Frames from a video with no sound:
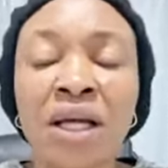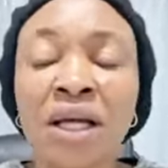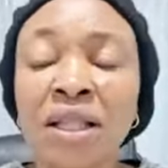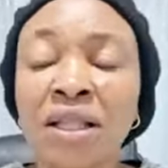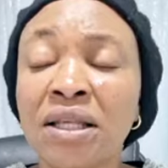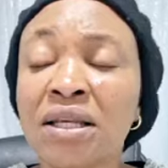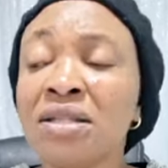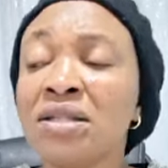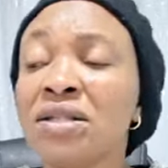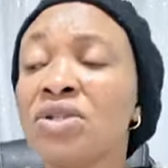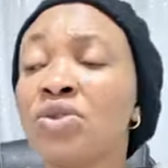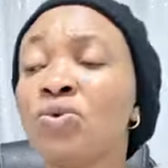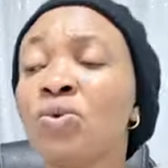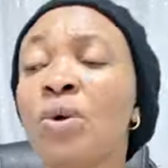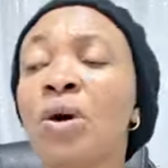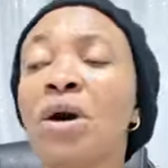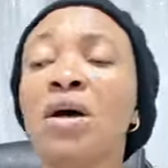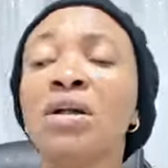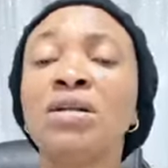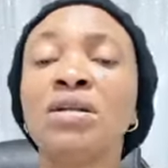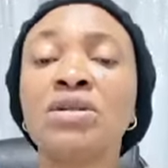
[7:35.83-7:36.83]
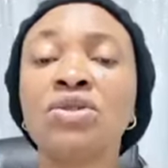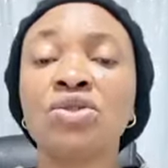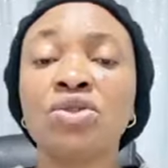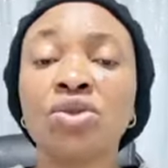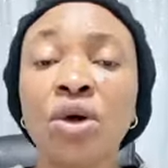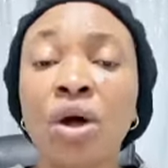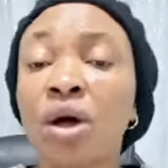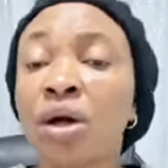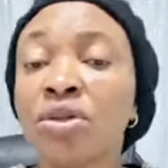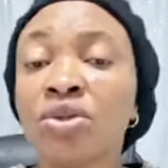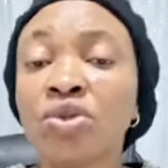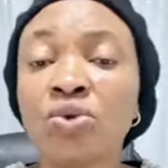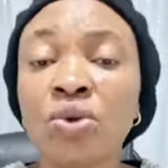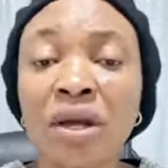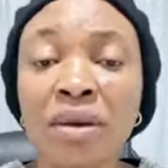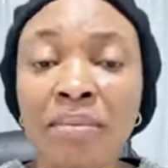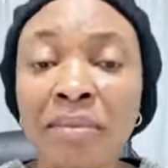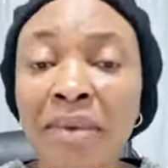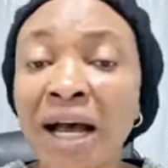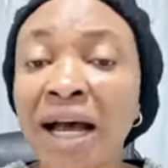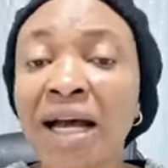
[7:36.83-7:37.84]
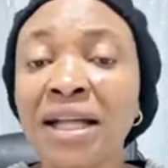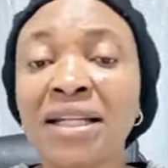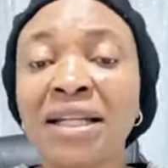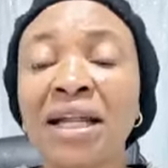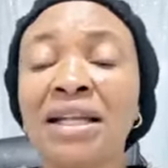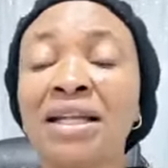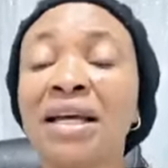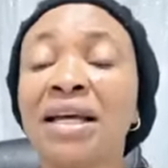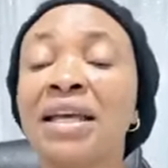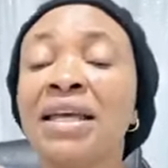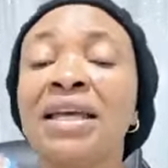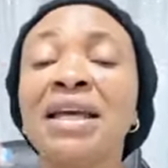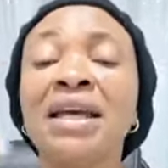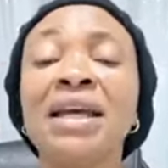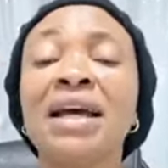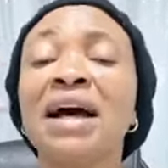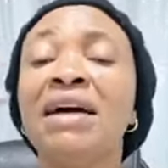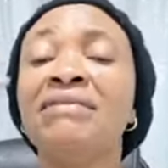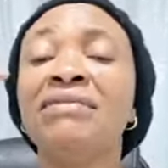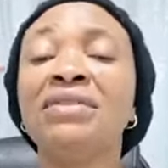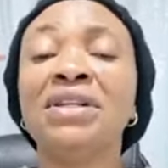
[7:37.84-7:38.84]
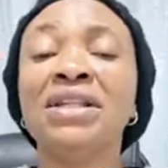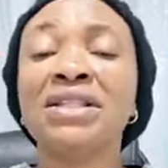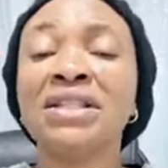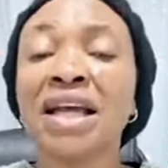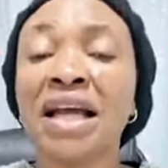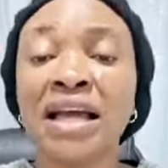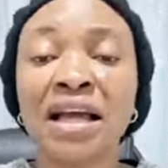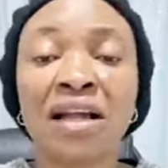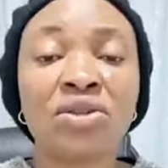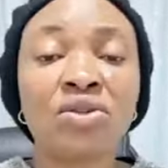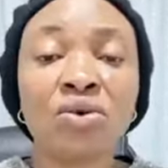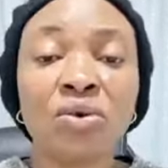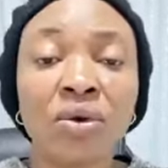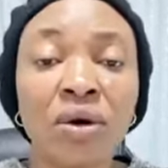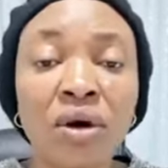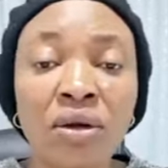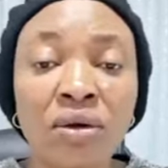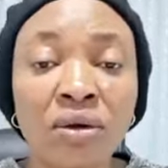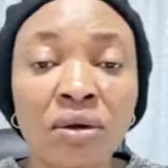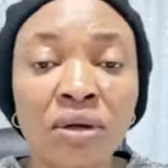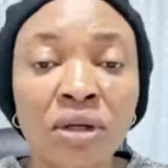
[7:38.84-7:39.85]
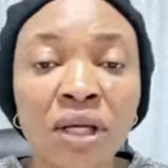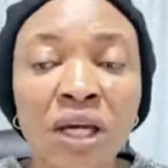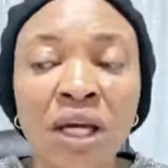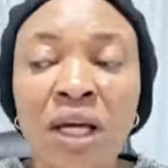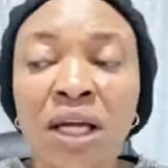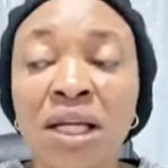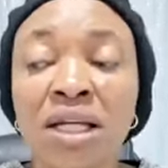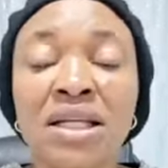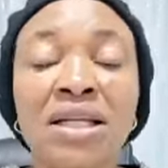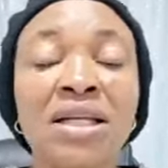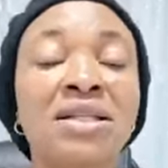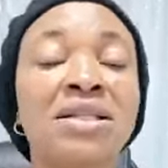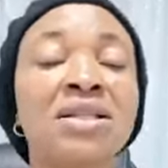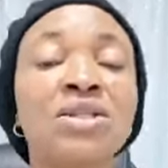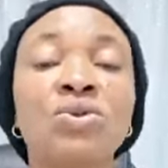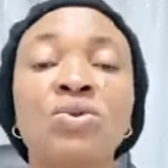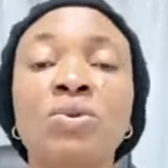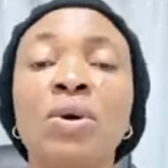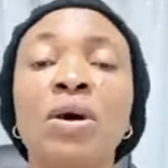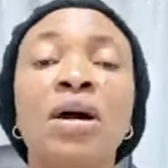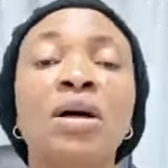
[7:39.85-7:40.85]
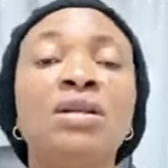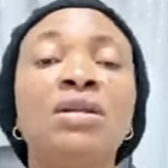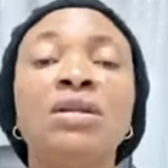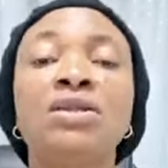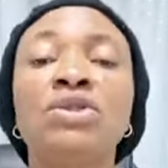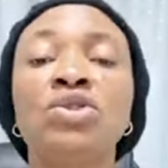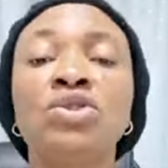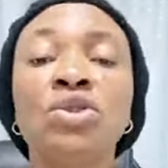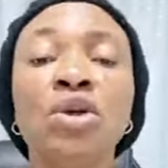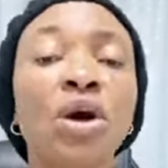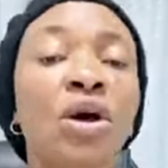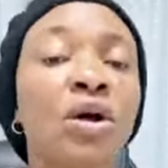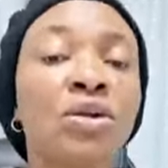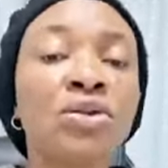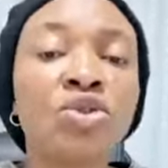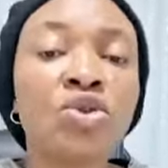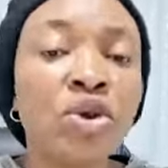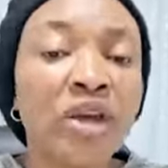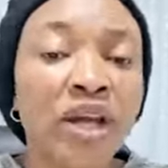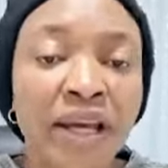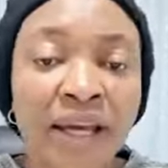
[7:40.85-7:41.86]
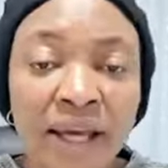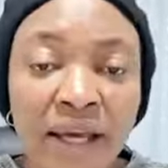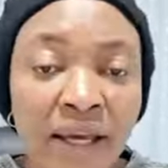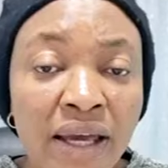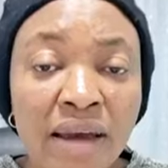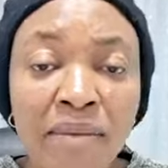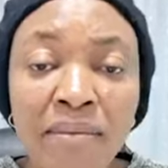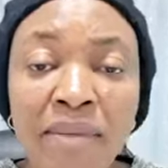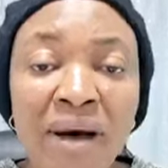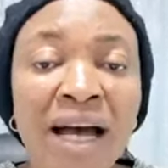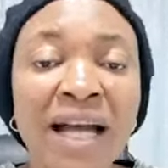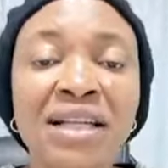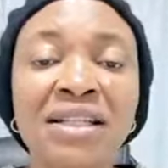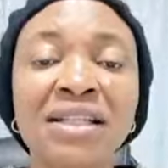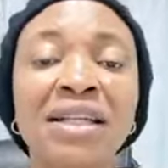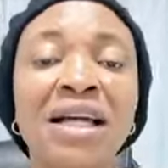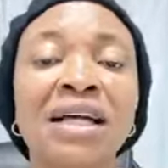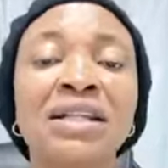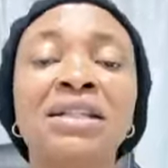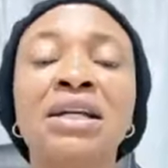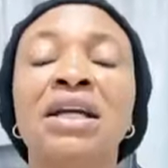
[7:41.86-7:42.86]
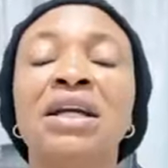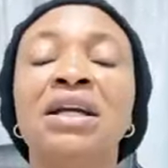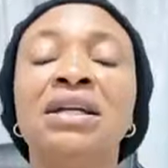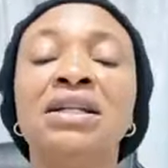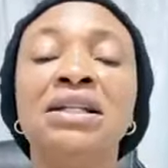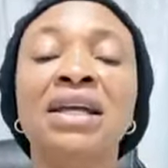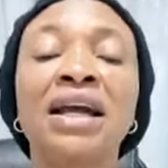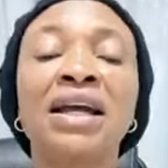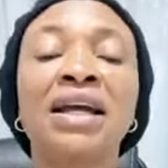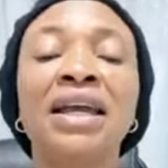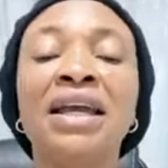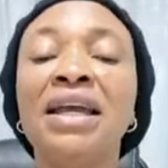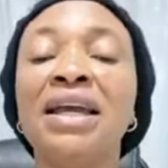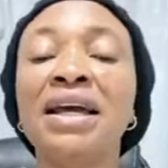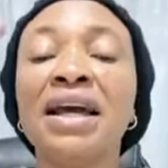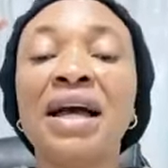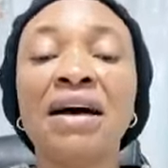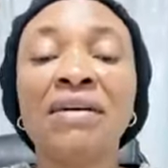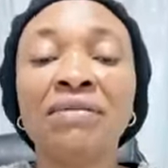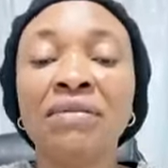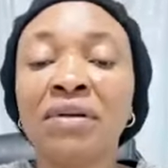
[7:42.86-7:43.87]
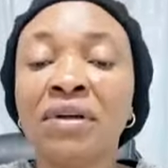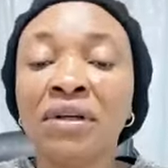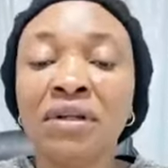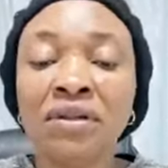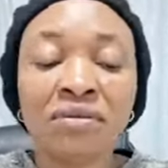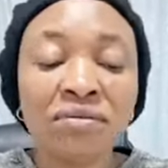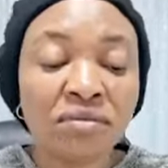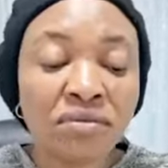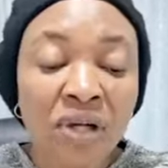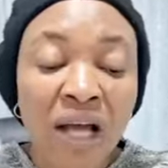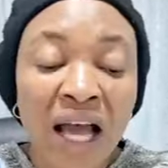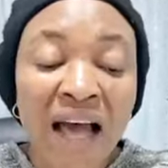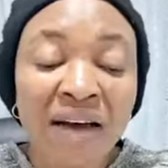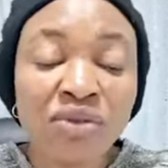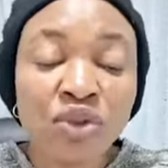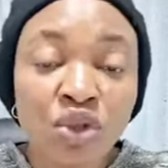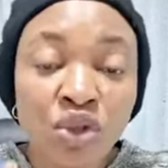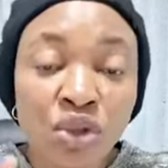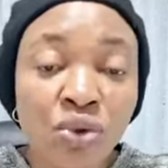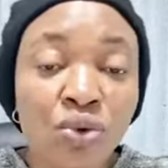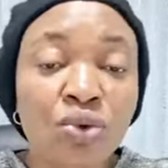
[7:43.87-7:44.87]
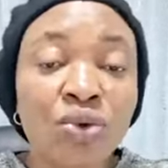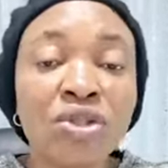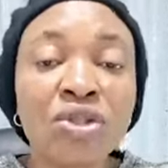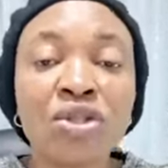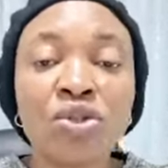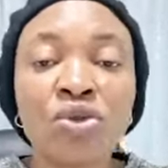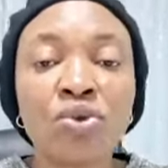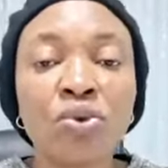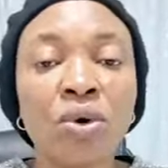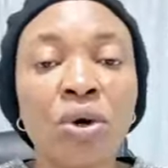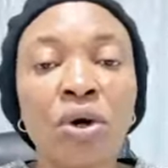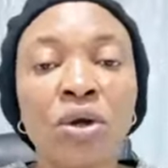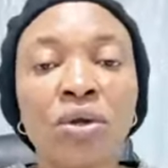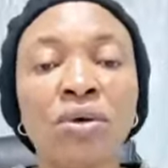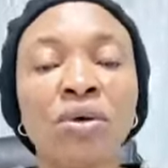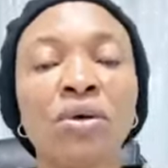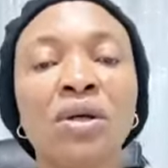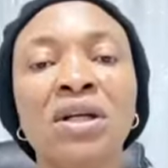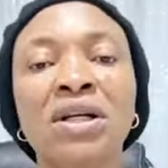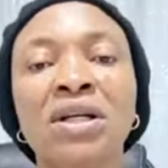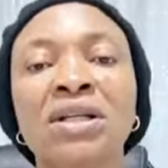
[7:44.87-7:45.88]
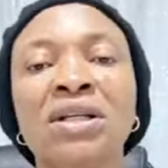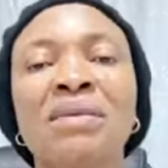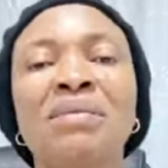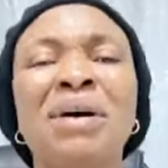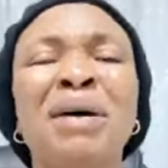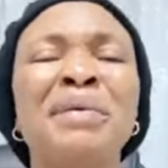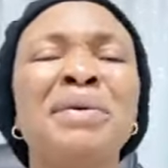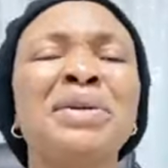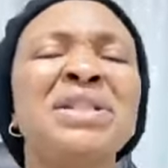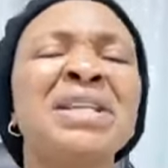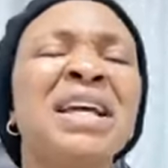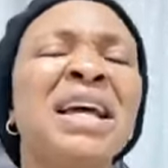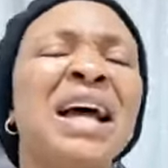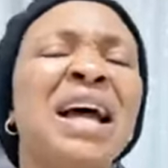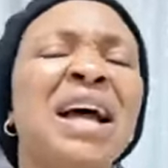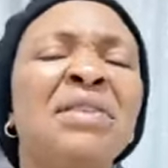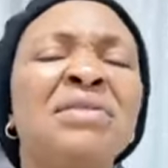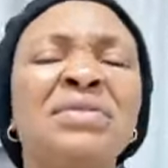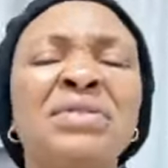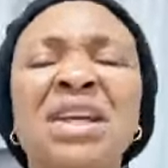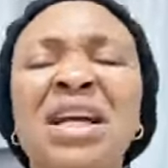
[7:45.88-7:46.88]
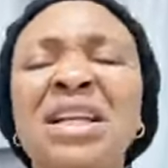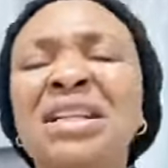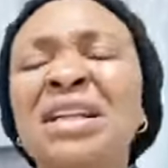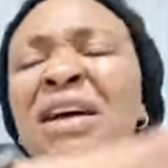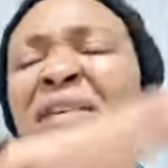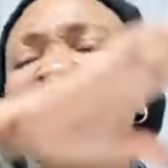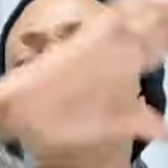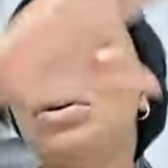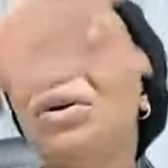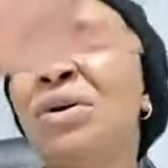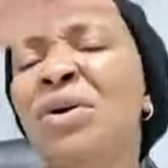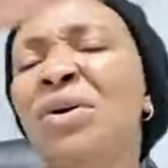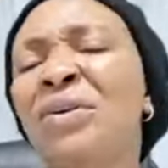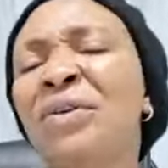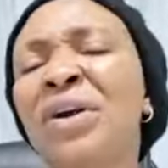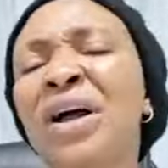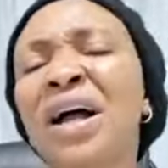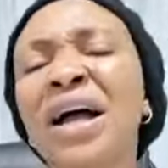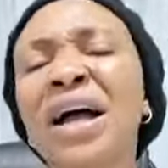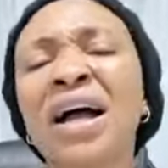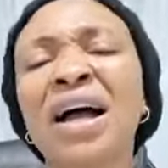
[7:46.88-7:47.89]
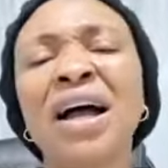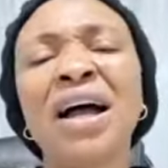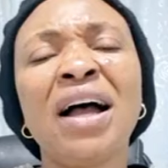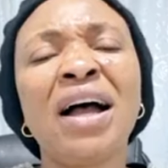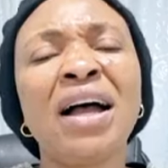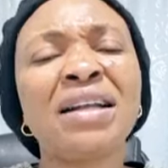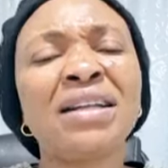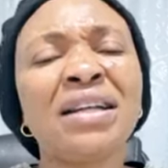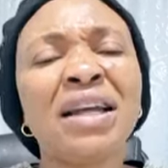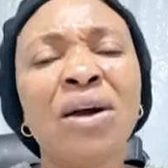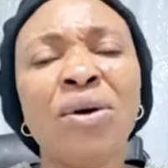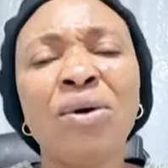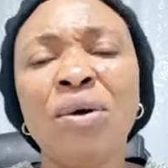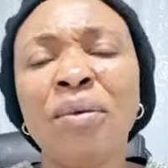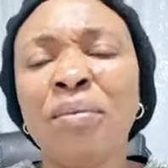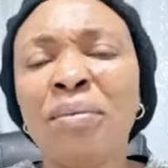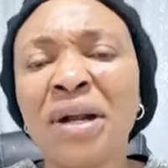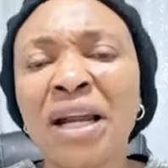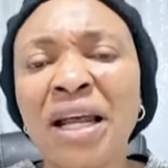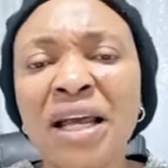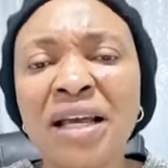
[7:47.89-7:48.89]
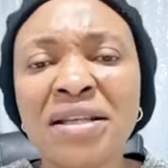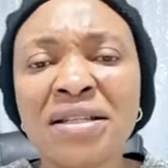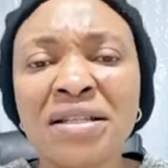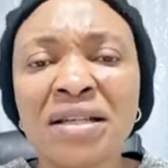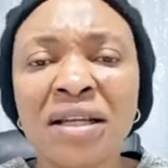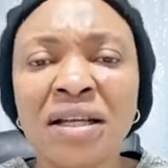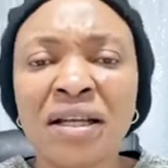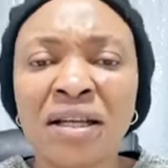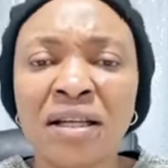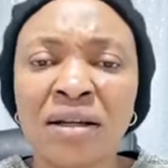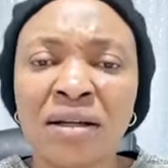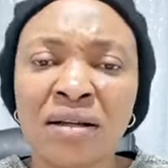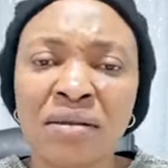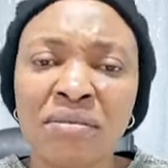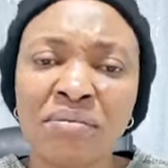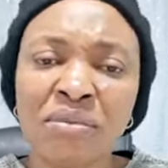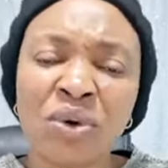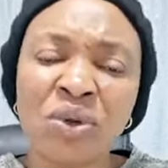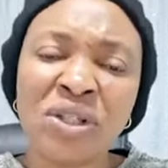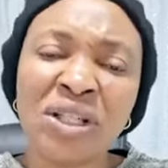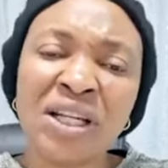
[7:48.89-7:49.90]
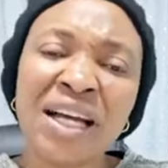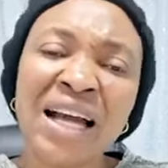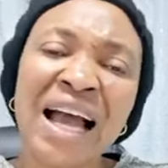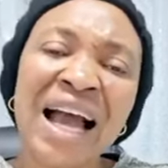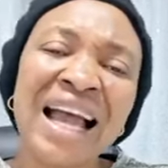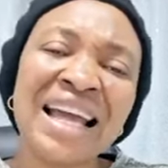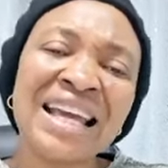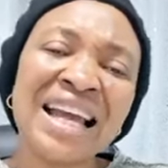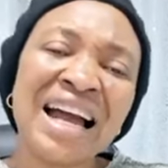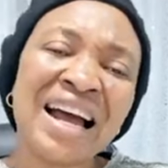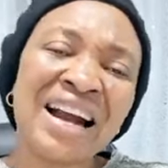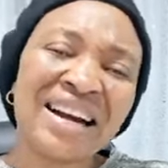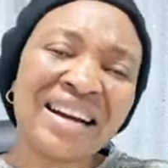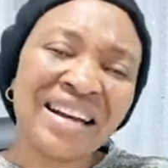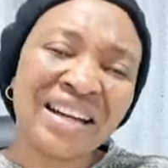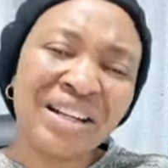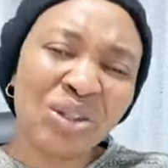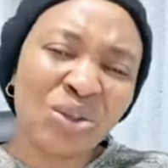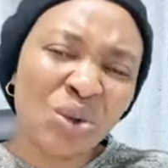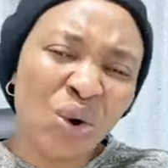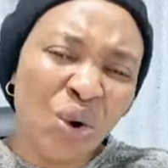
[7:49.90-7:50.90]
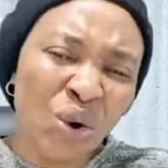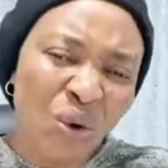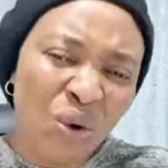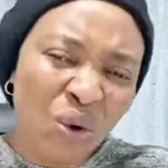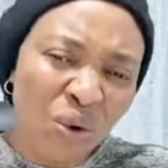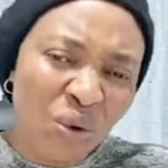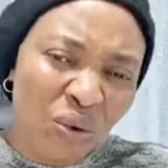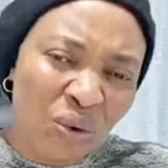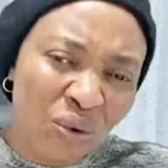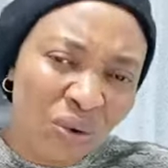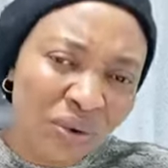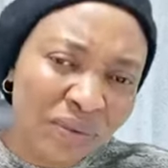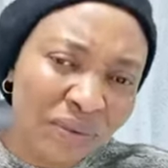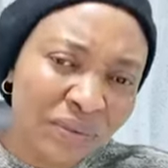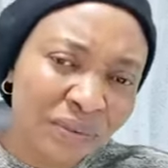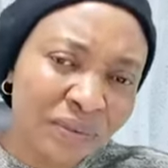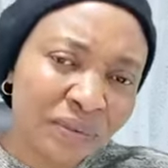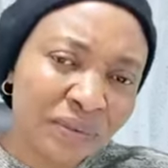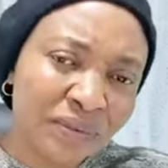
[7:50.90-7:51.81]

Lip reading: This is what is done to a man that the king have desired to honor. This is what is done to a man that the king have chosen to honor. The Bible says after they have gone around the whole place, Mordecai returned.